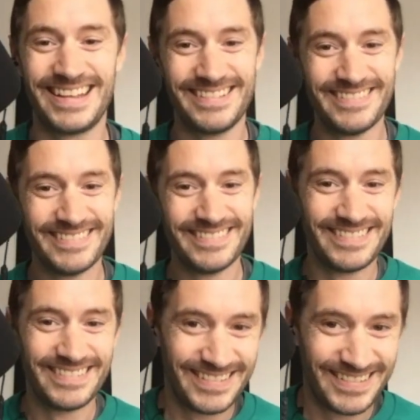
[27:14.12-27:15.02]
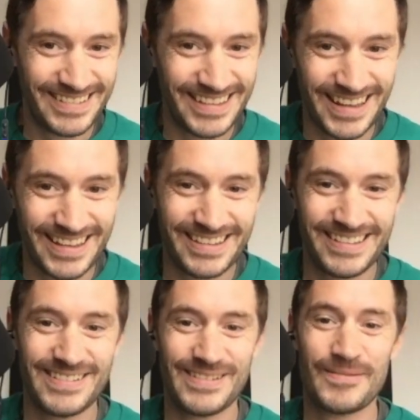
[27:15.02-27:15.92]
hence the name.
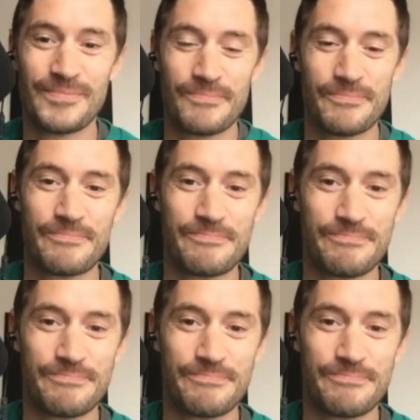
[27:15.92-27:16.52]
And so yeah,